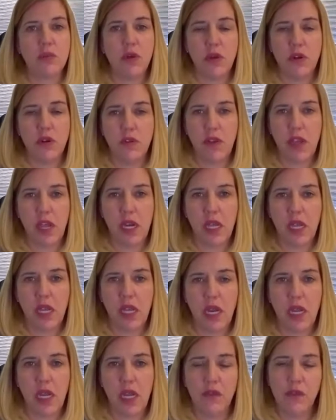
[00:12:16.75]

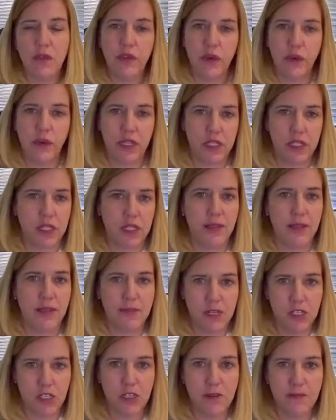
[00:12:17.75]
motivated and focused on the
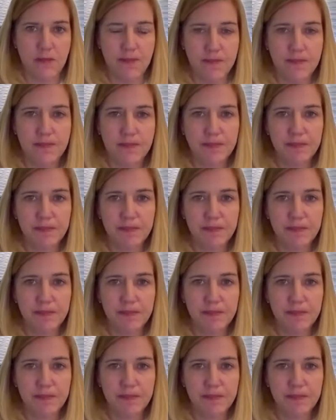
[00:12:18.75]
mission?